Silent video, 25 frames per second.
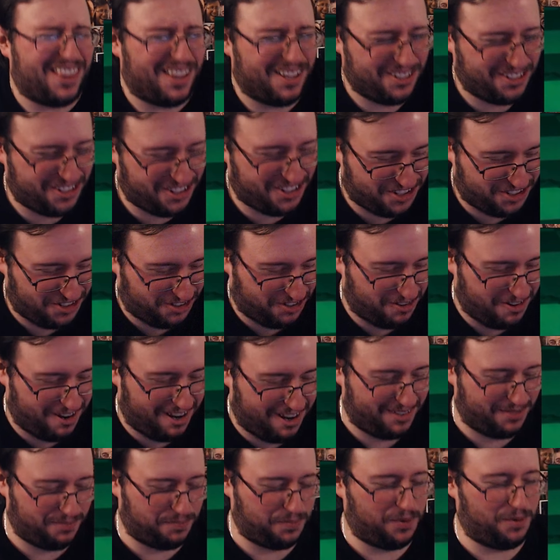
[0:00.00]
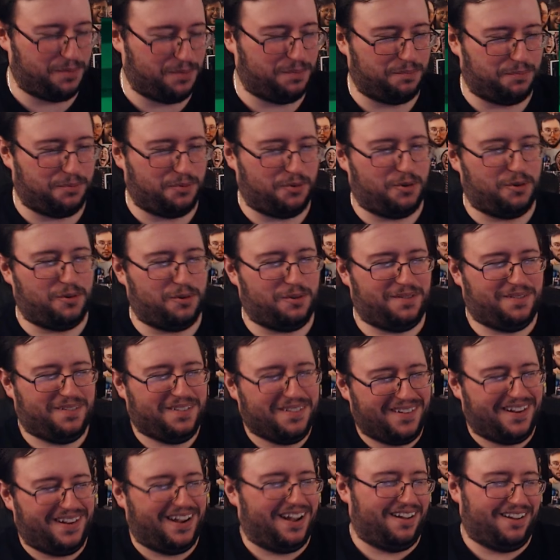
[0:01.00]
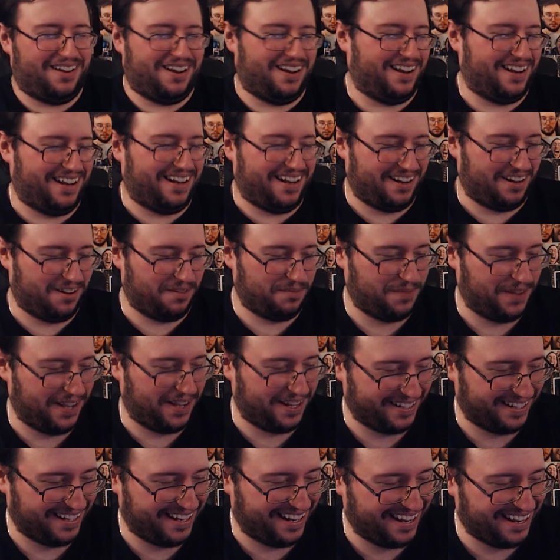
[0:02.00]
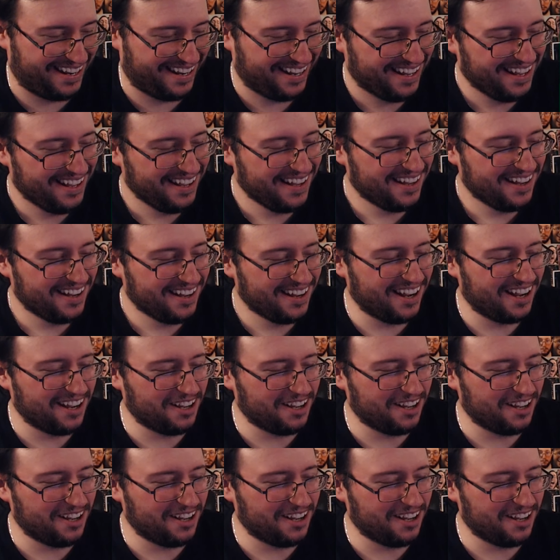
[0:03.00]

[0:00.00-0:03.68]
The sure has been... Bro oh, there, go back to that.